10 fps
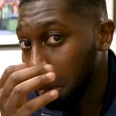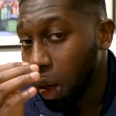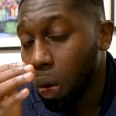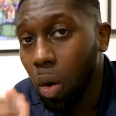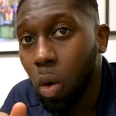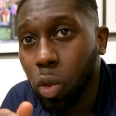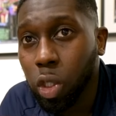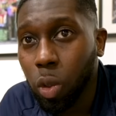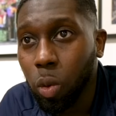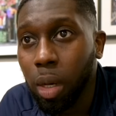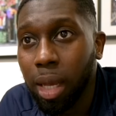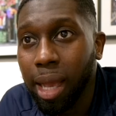But also